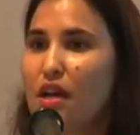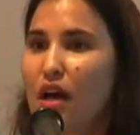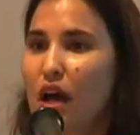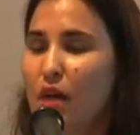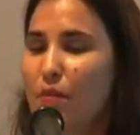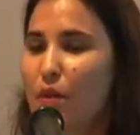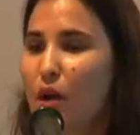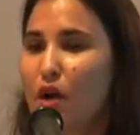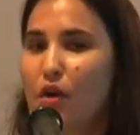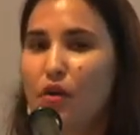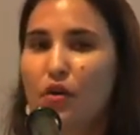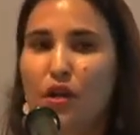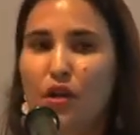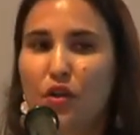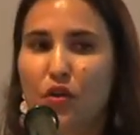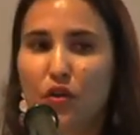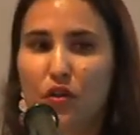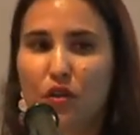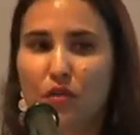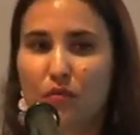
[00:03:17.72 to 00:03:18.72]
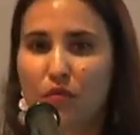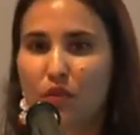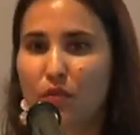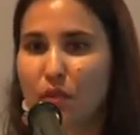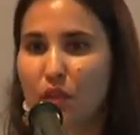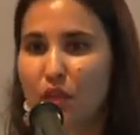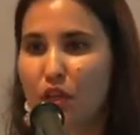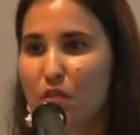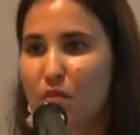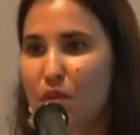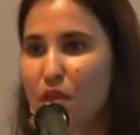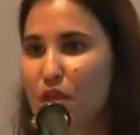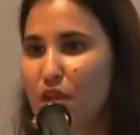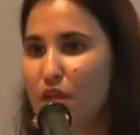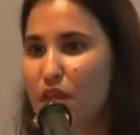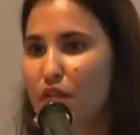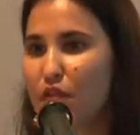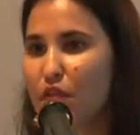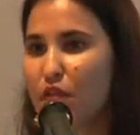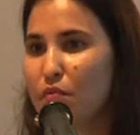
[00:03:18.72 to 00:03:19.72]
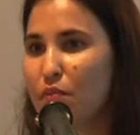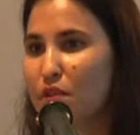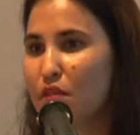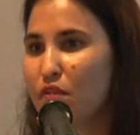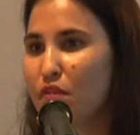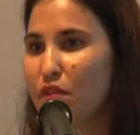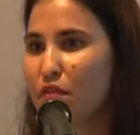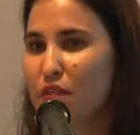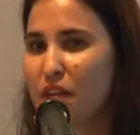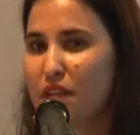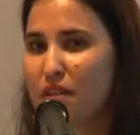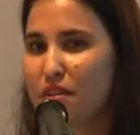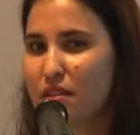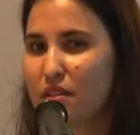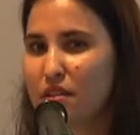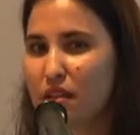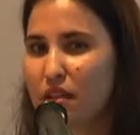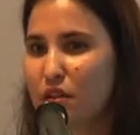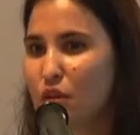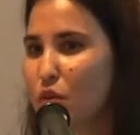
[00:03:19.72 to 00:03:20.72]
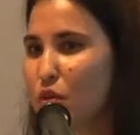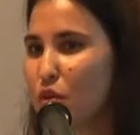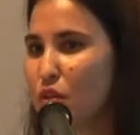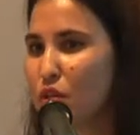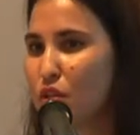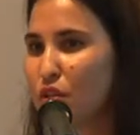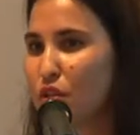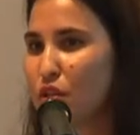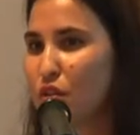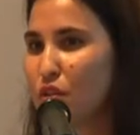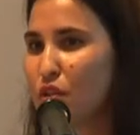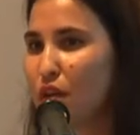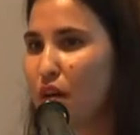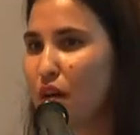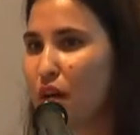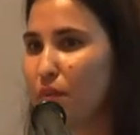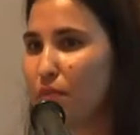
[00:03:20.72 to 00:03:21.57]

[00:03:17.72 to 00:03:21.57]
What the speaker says: I already knew them from the community, from different events that they'd gone to,